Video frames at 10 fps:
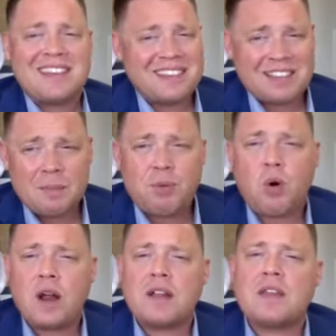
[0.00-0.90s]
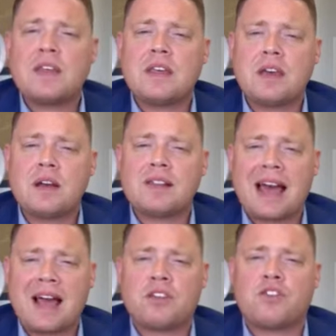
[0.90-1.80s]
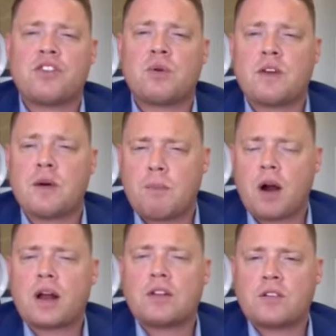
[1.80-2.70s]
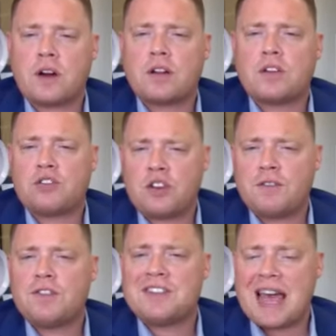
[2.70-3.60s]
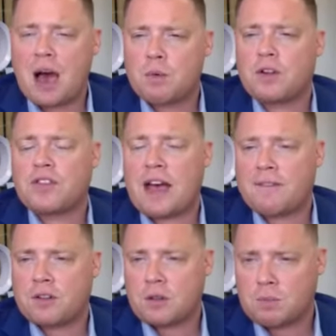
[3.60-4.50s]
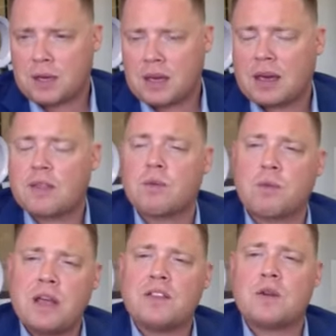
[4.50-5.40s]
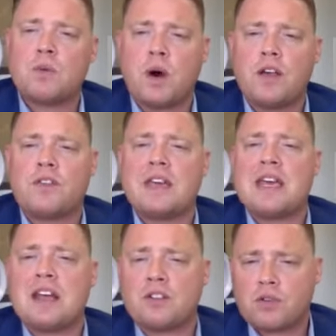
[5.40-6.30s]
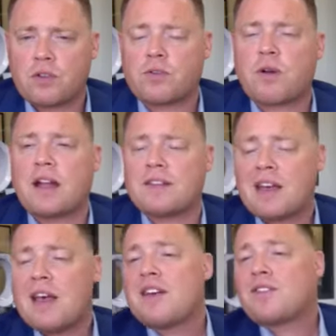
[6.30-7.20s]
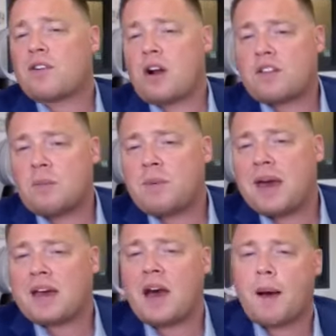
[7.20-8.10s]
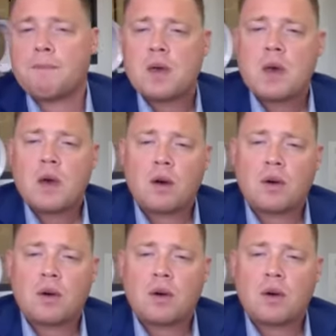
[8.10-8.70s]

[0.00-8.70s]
This is the point in the year last year where the market started to shift downwards after the peak. And the reason was the interest rates started to pick up.